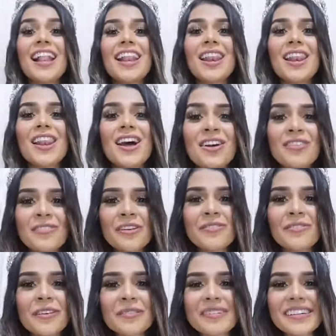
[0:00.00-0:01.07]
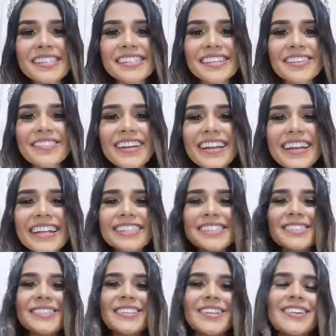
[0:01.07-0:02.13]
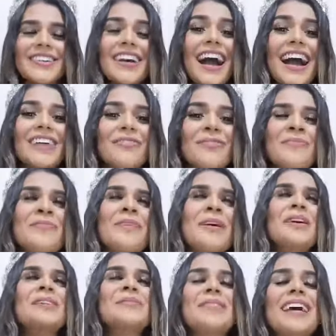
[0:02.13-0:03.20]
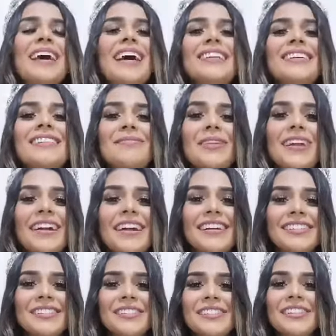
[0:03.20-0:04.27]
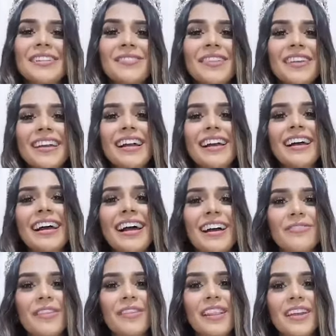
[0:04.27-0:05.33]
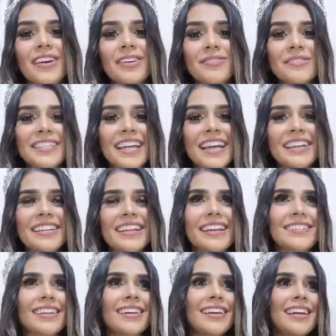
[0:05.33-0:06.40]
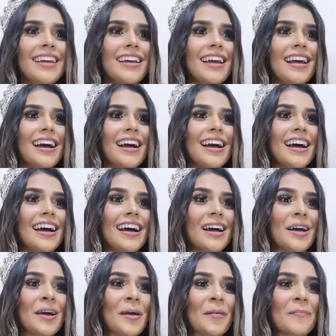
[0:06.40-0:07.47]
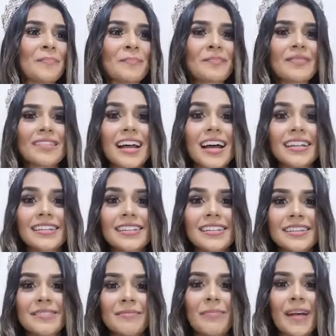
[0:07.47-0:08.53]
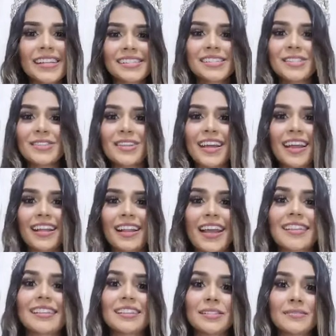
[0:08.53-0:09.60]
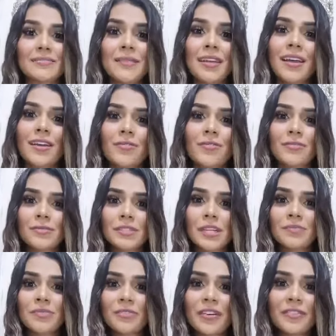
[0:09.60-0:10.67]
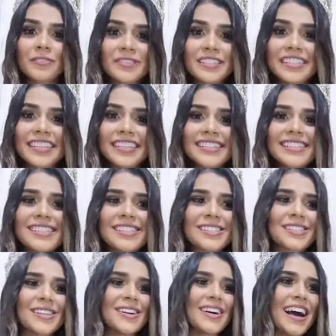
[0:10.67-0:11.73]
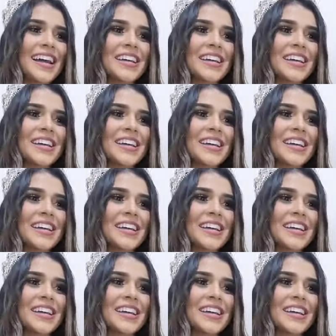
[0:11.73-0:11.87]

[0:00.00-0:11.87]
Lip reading: Love from Costa Rica to you. I hope that, because Costa Rica have a lot of time that not passed today, like the top 15. So I